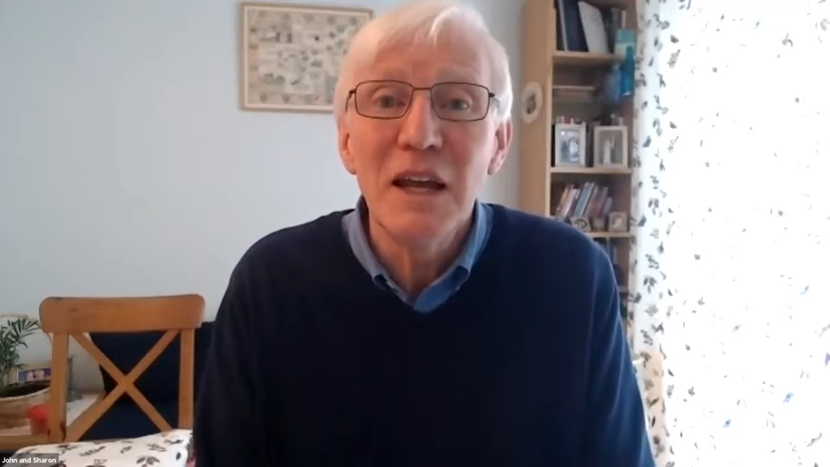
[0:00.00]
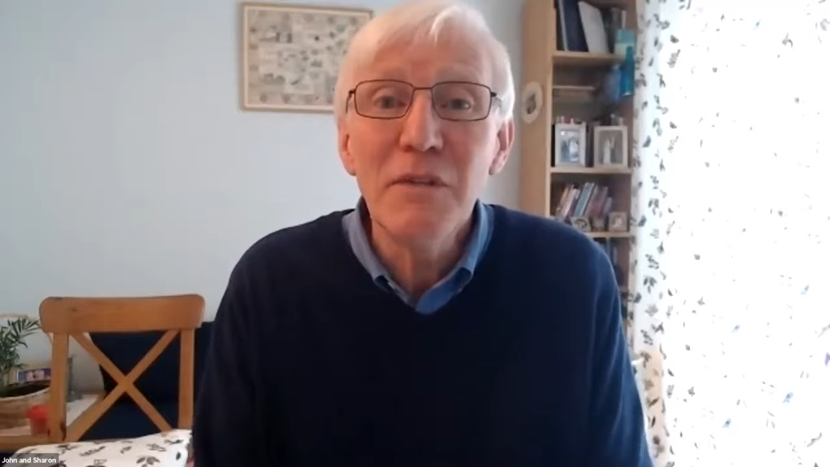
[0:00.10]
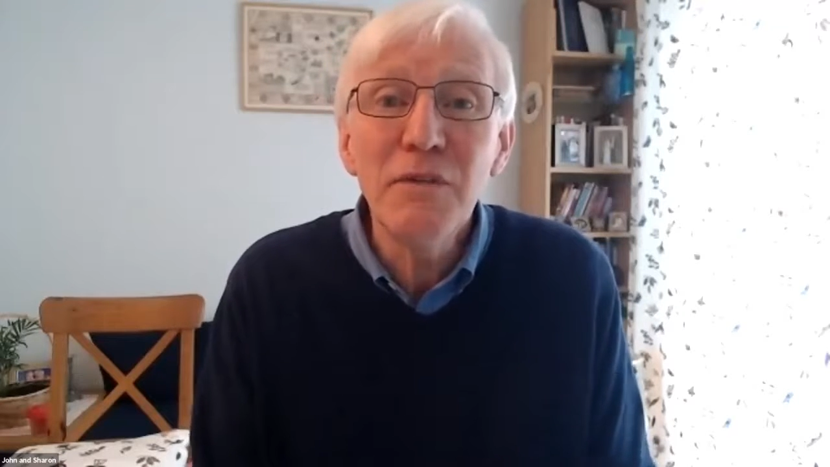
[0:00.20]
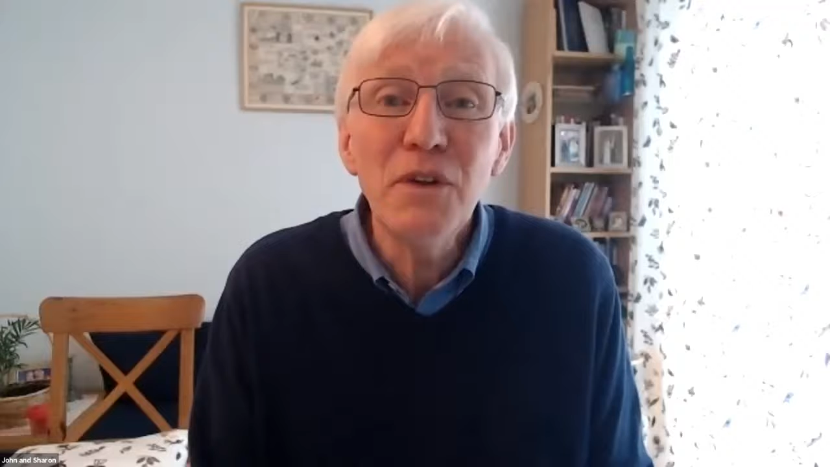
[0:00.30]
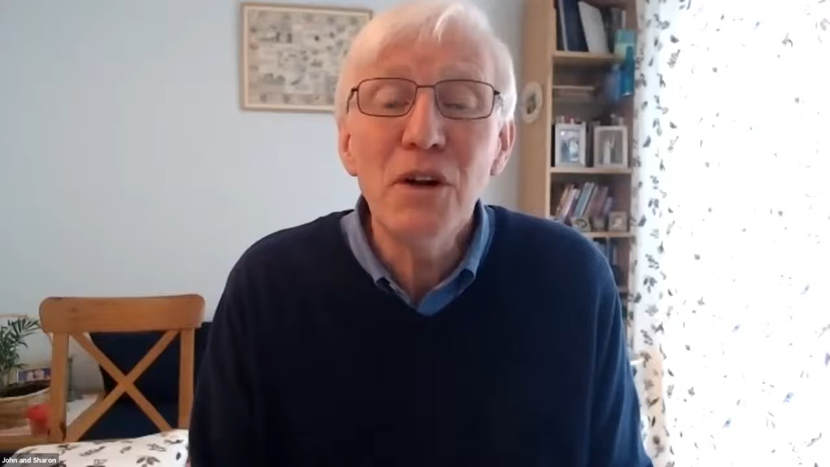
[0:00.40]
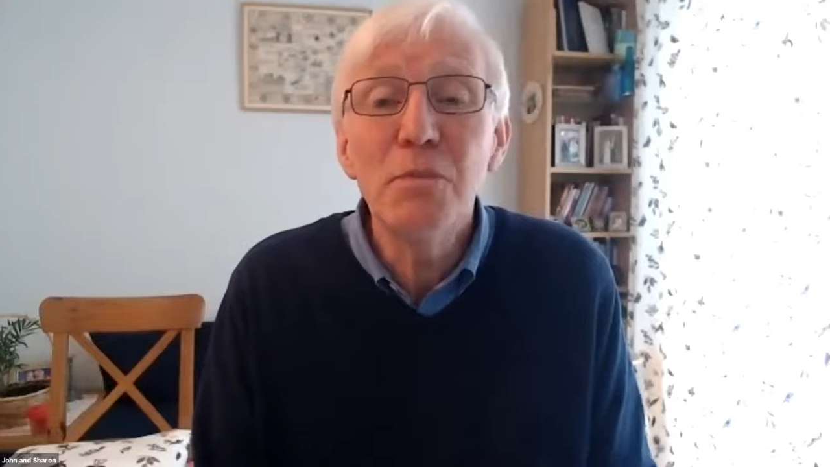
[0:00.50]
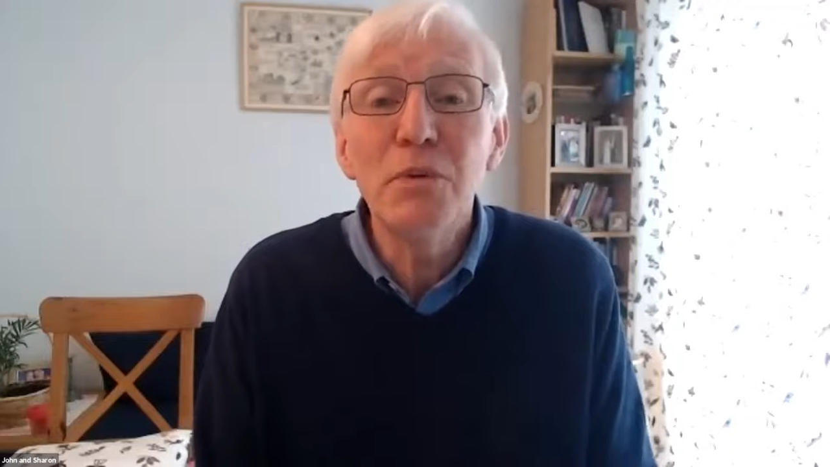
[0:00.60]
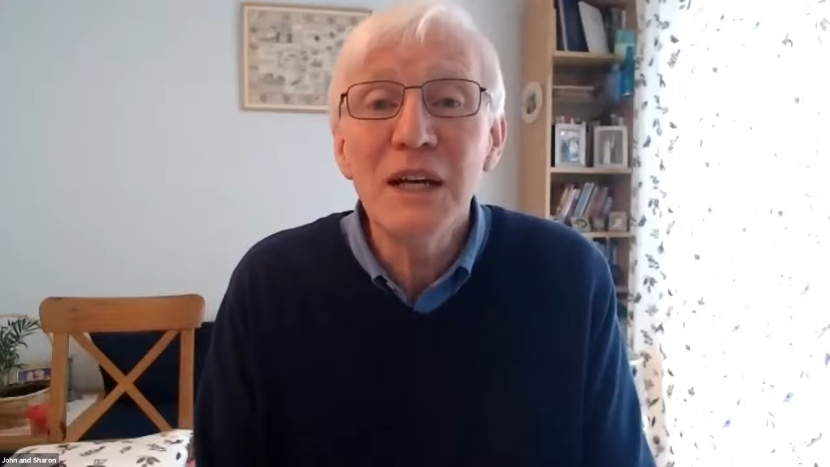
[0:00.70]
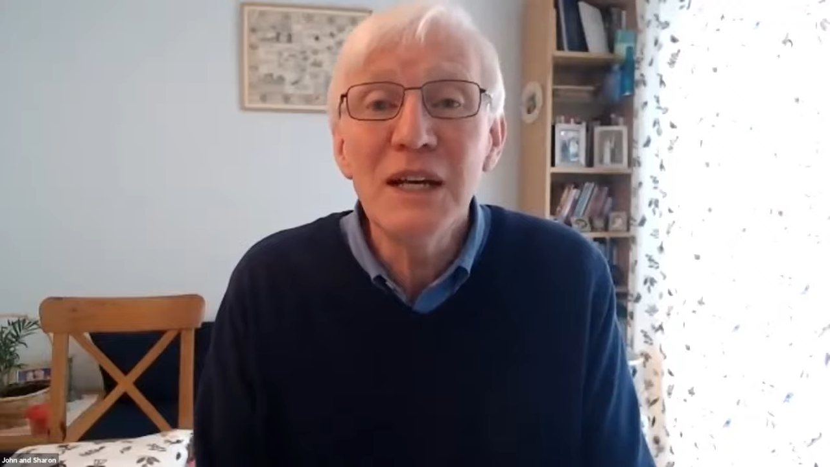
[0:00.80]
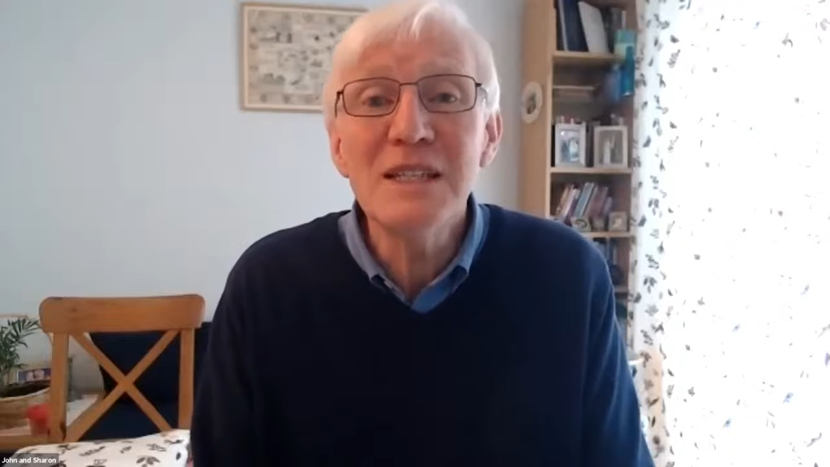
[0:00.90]
If there are
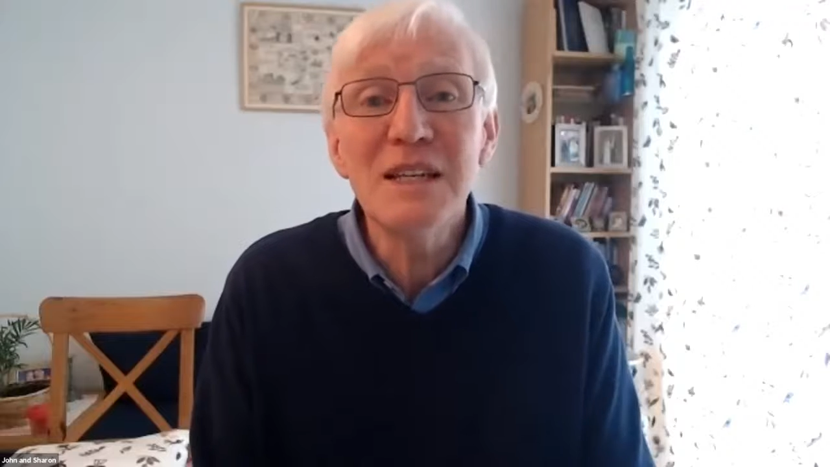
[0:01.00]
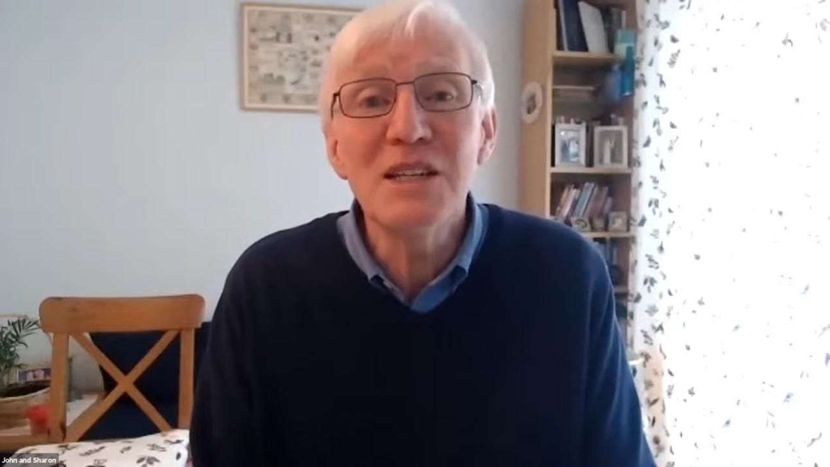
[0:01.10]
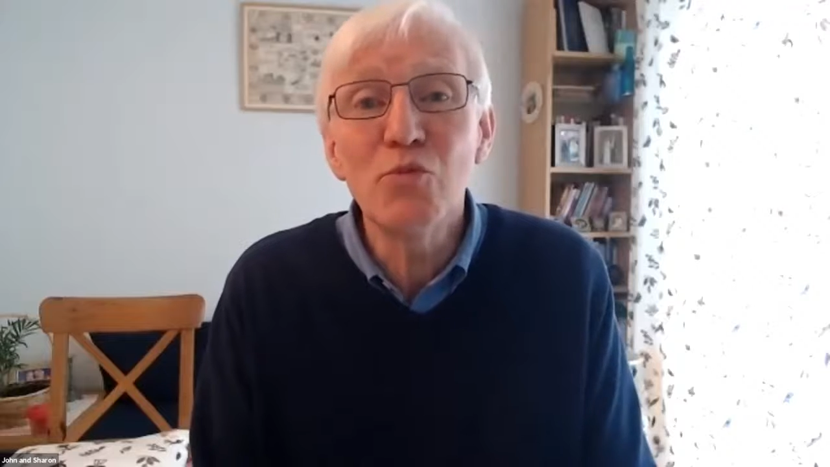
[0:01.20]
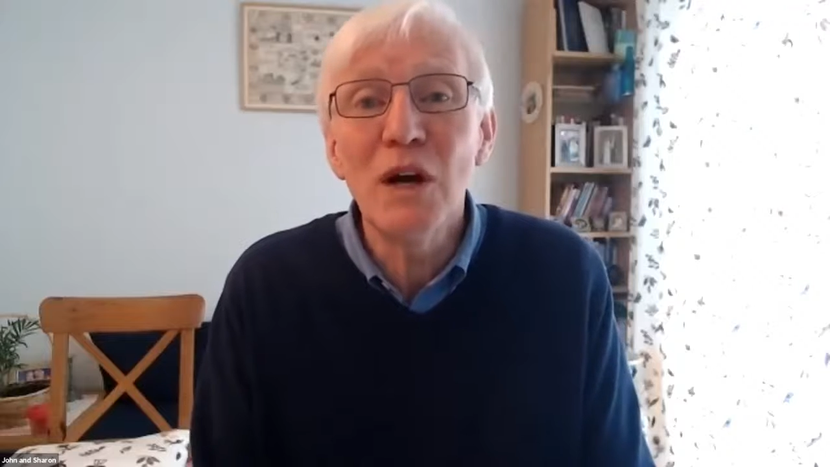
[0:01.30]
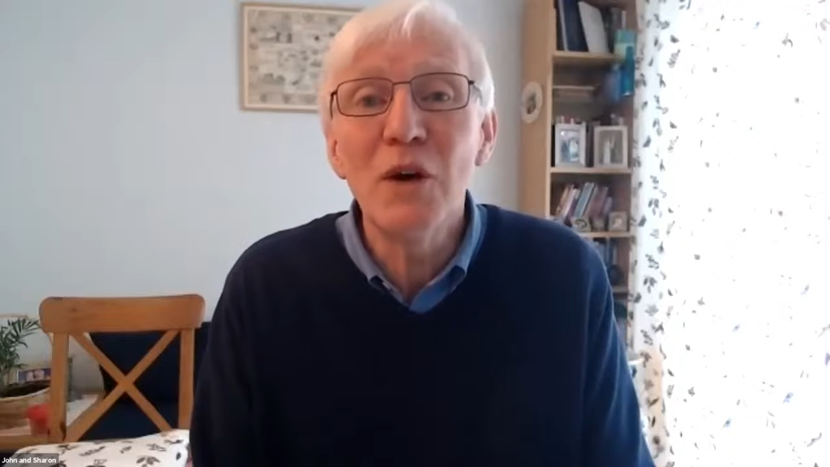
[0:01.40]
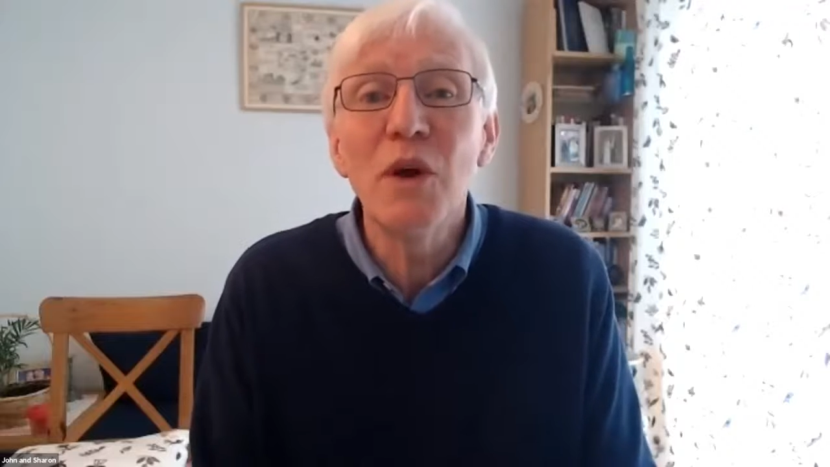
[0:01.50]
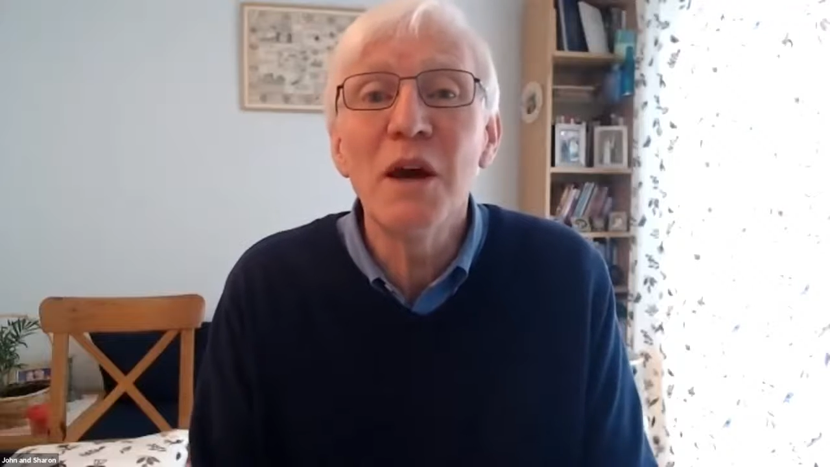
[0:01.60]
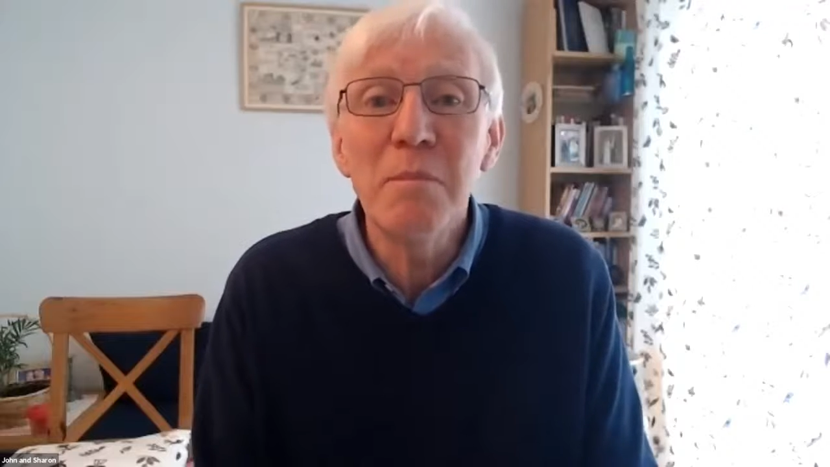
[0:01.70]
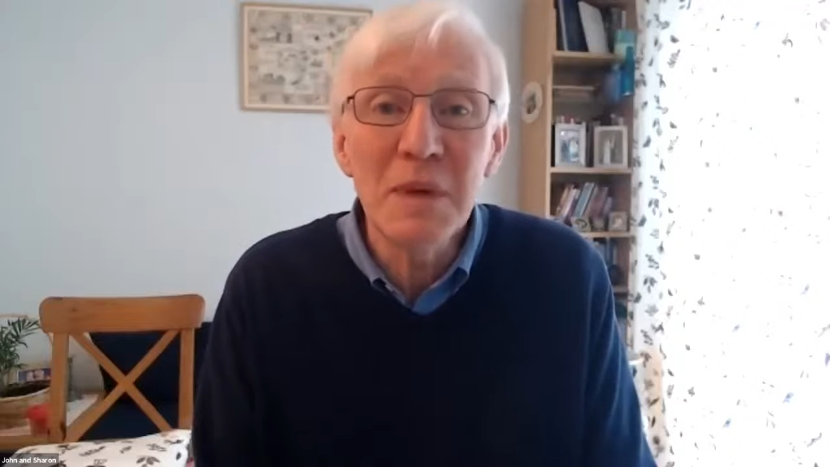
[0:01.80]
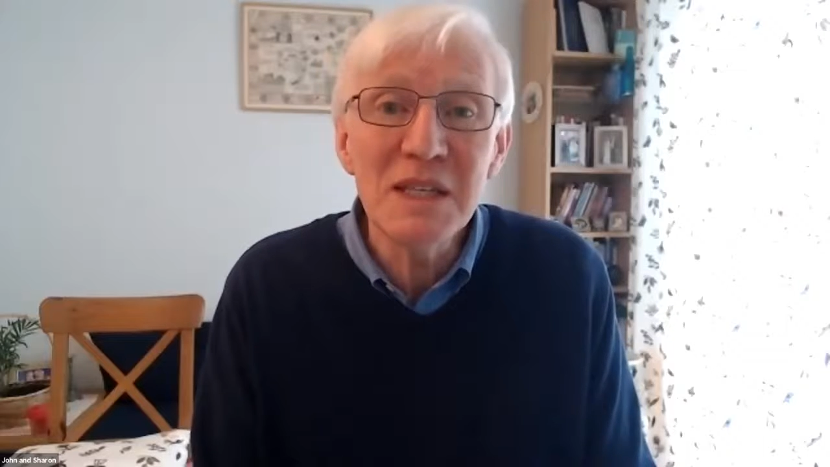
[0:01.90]
places where we
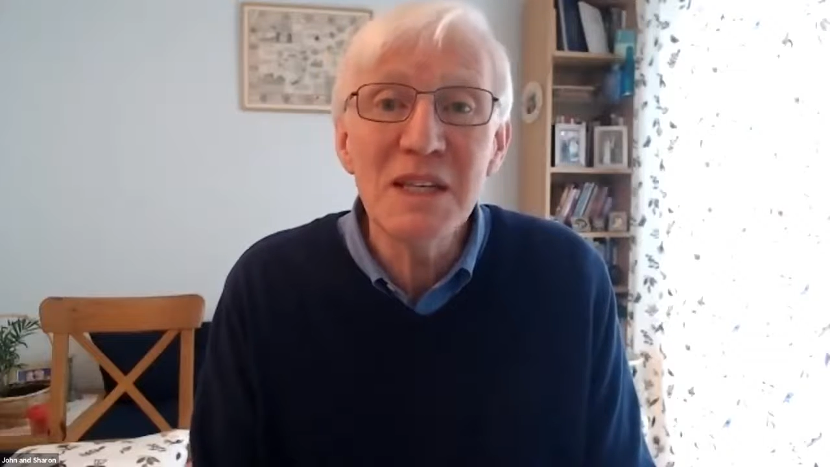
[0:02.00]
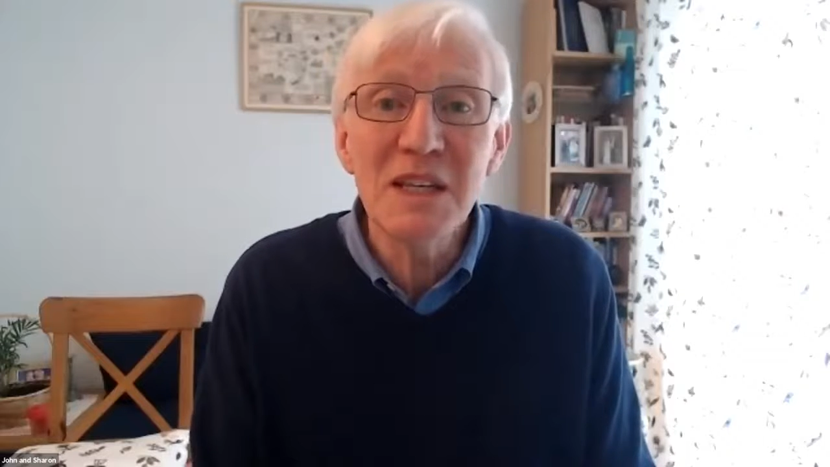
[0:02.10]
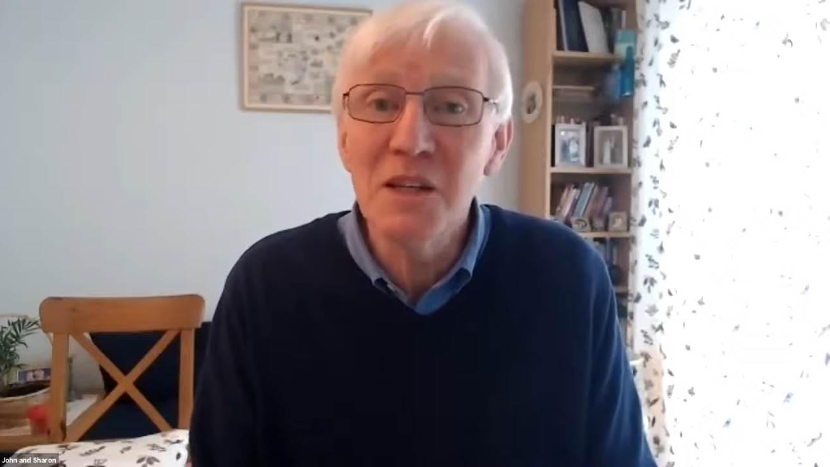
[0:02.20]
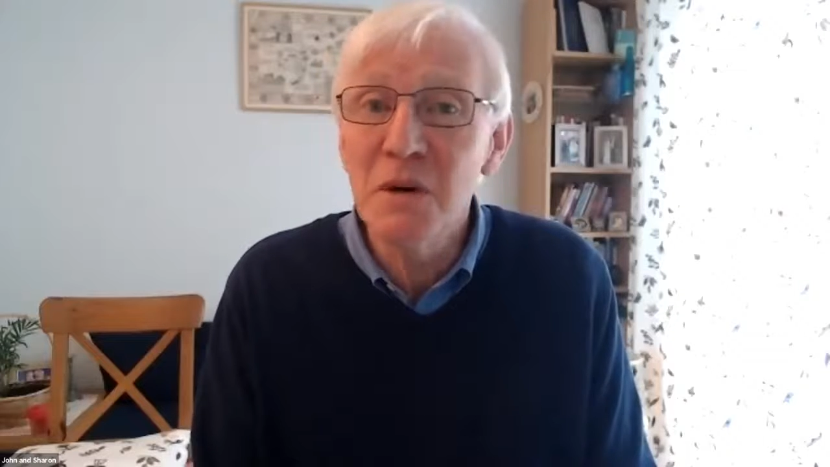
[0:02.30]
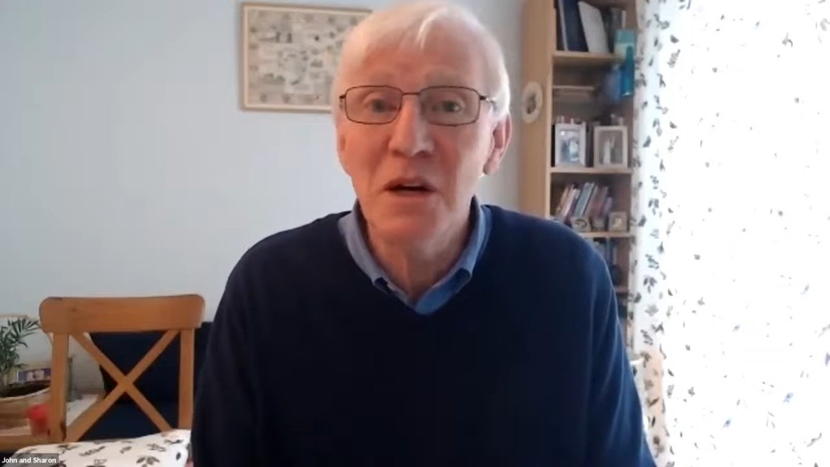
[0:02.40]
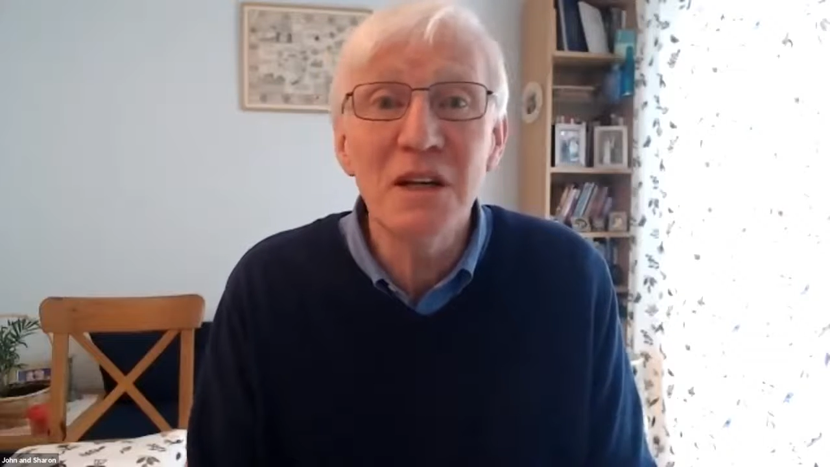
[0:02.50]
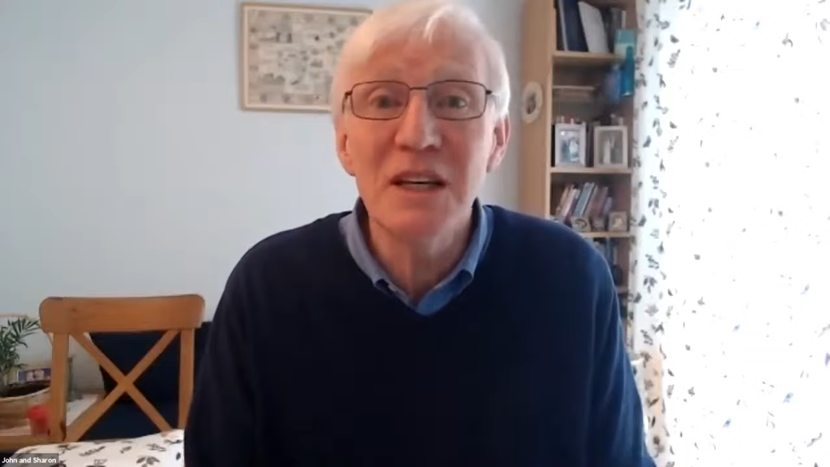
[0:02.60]
are missing the mark,